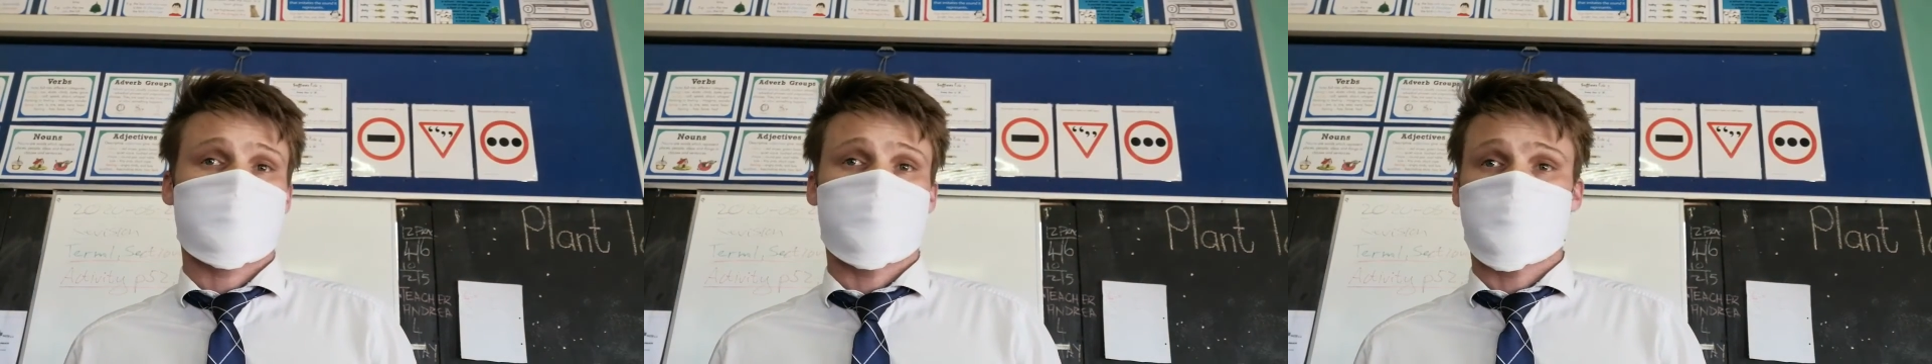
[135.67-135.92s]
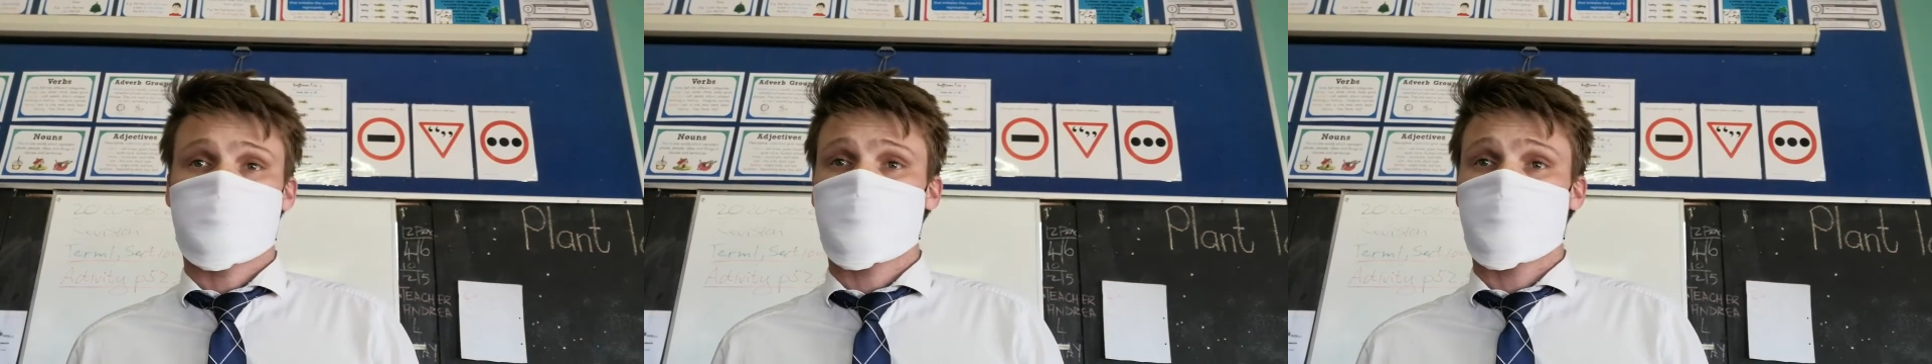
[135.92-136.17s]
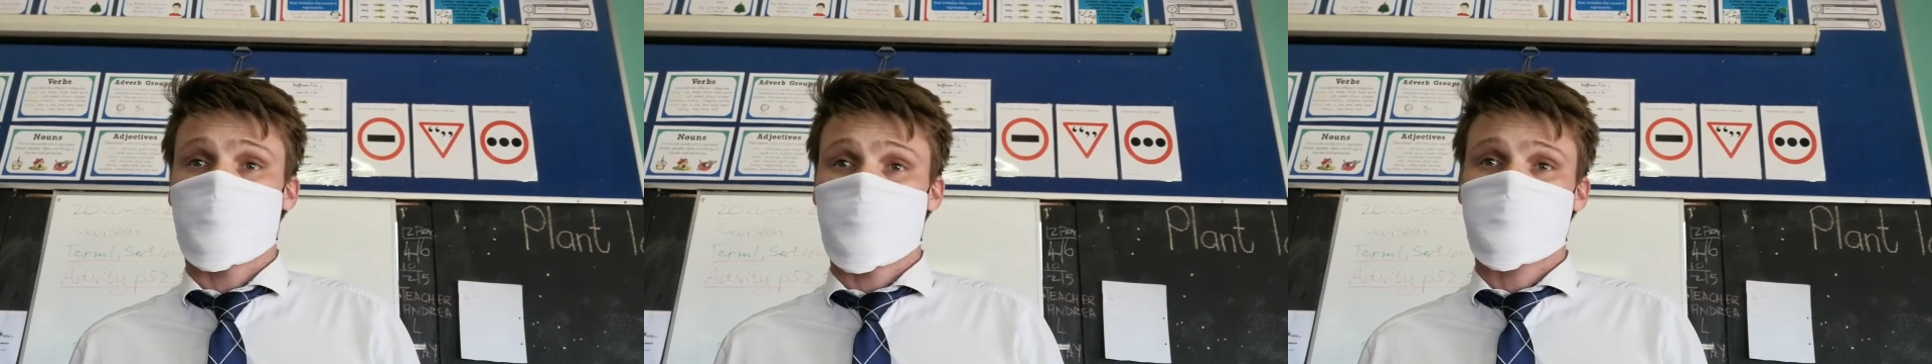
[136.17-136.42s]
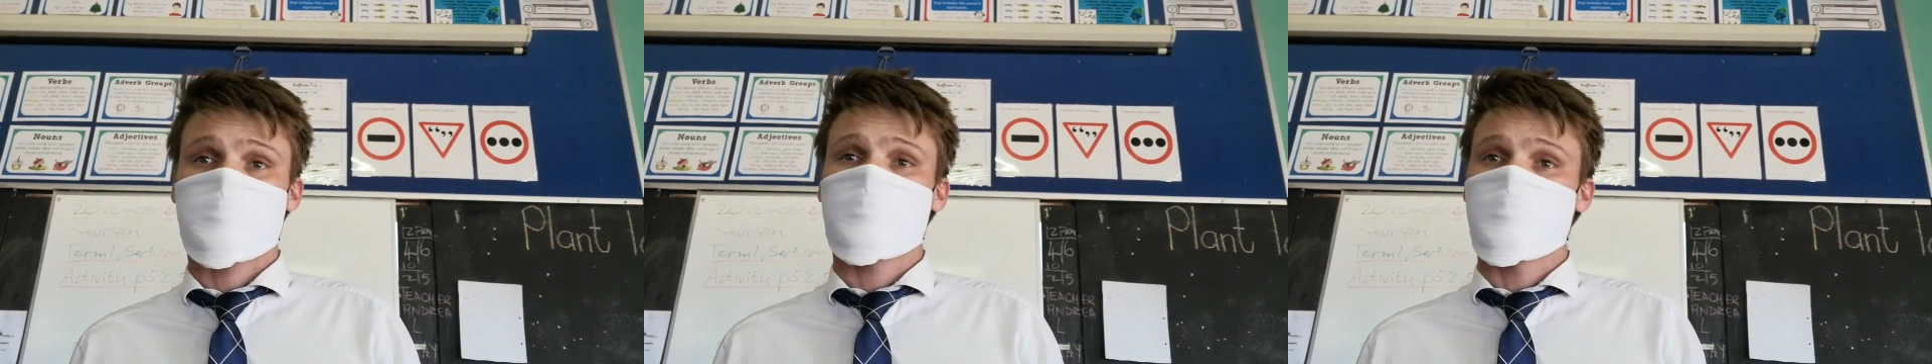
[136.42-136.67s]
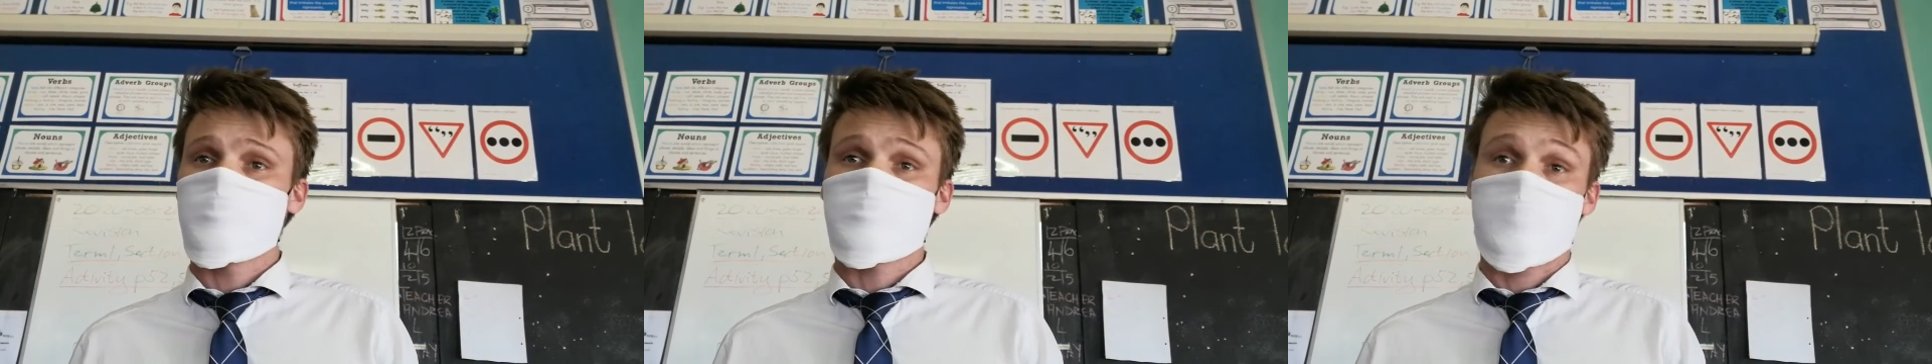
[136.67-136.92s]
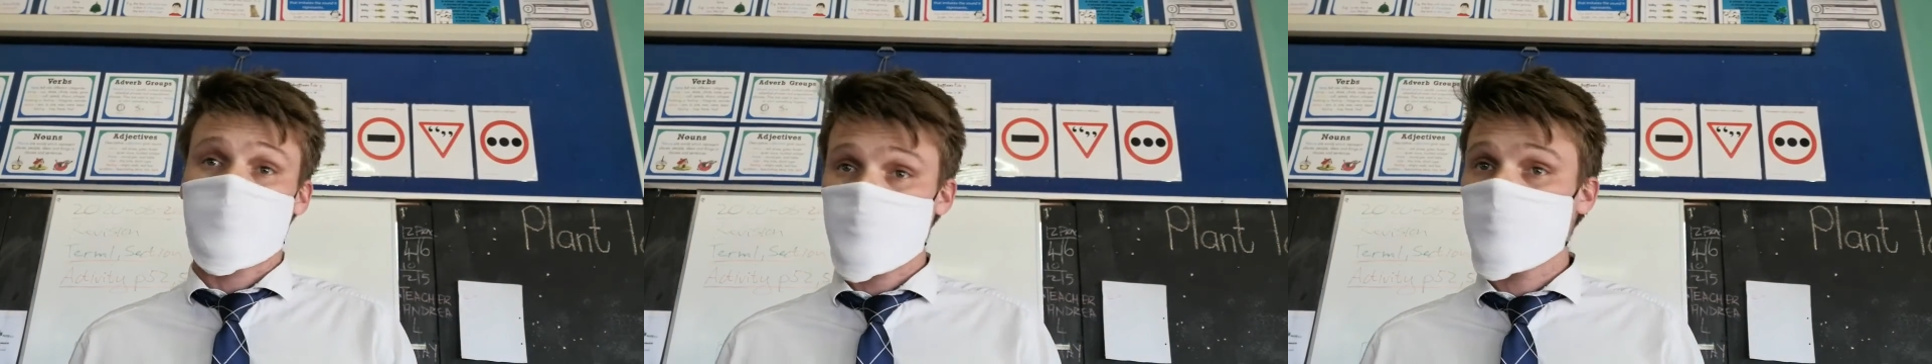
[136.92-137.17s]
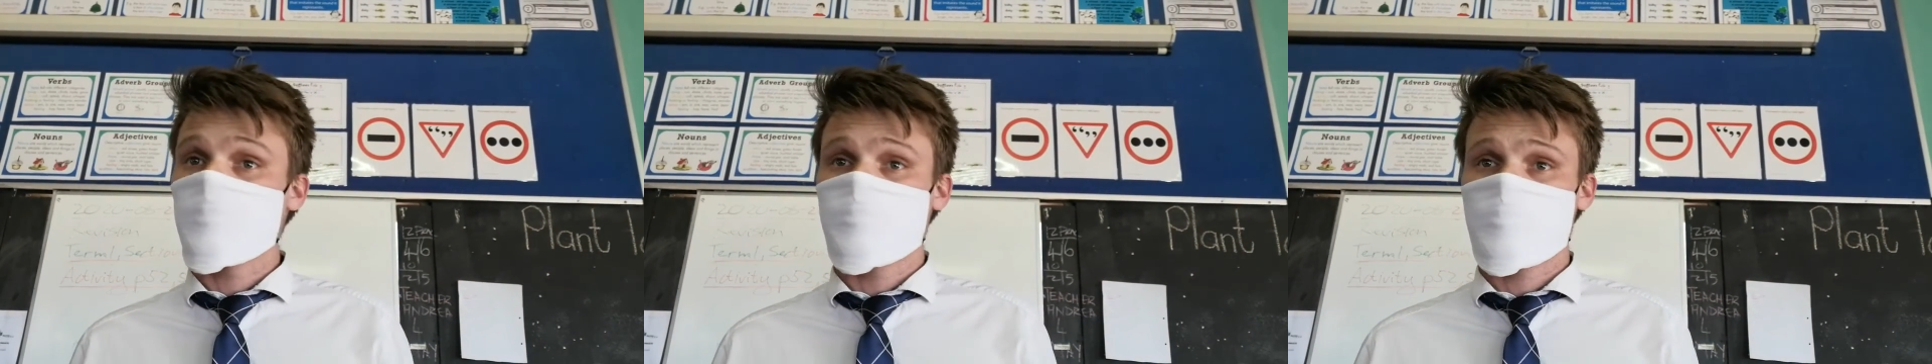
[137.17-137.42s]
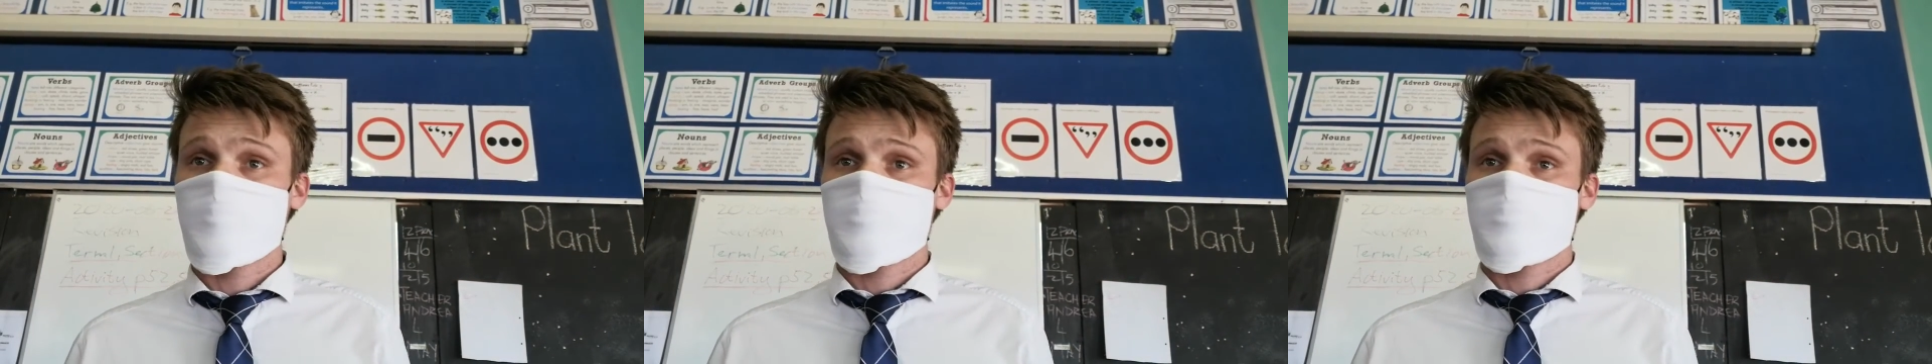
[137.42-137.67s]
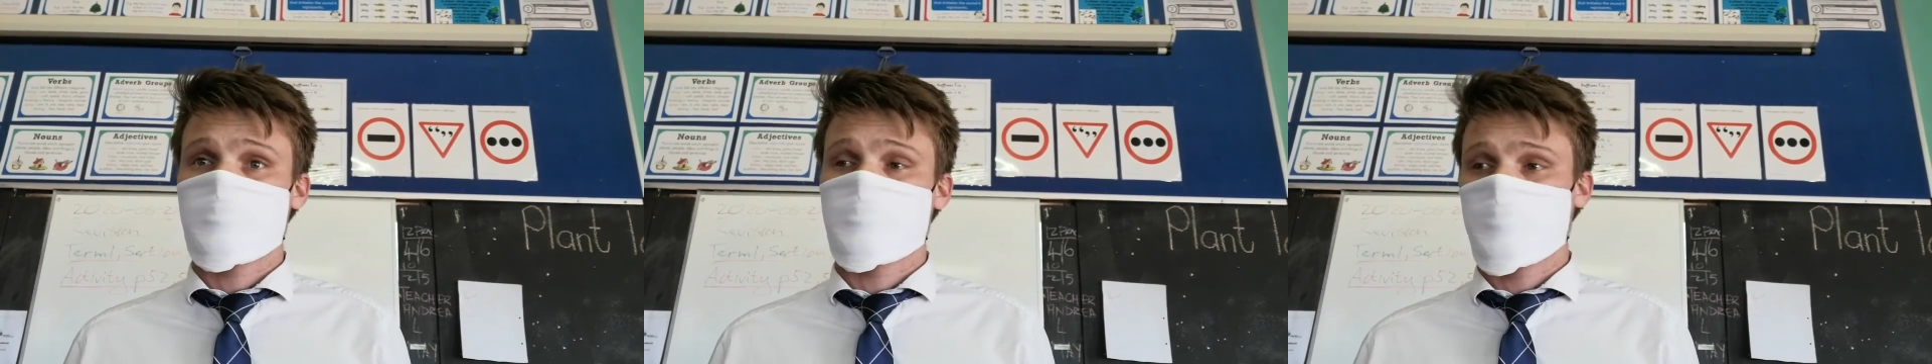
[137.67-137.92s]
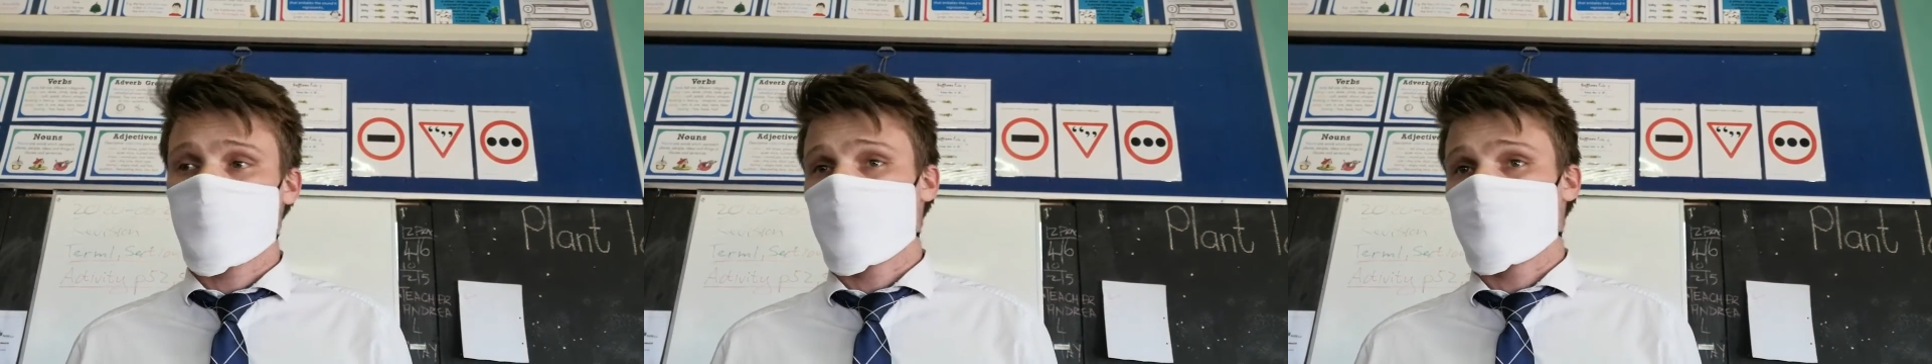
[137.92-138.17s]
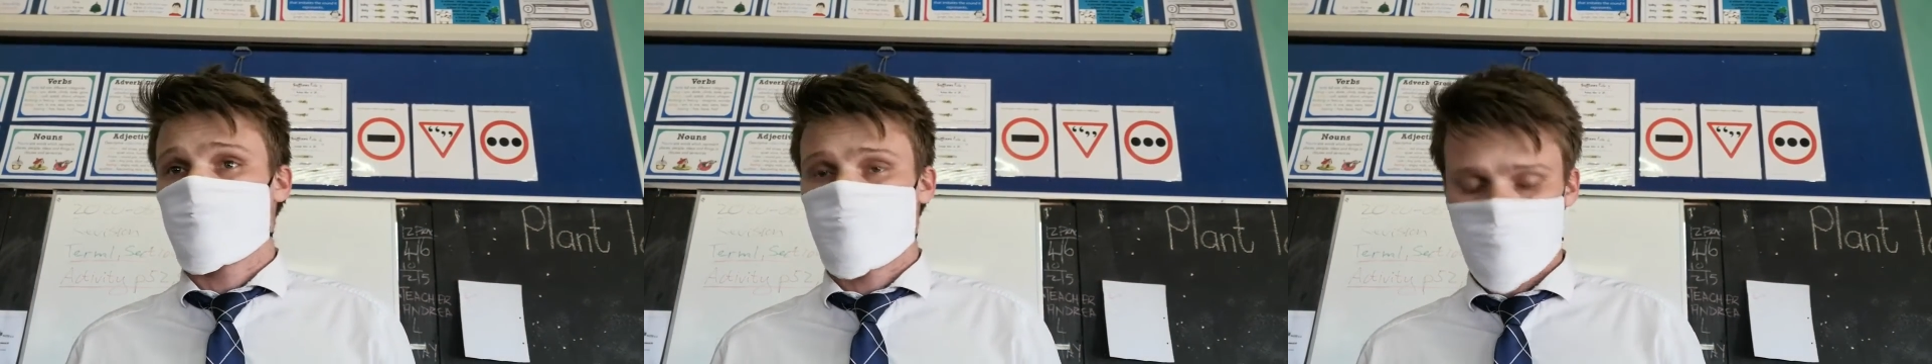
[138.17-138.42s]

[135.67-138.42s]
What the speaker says: we still use that information today.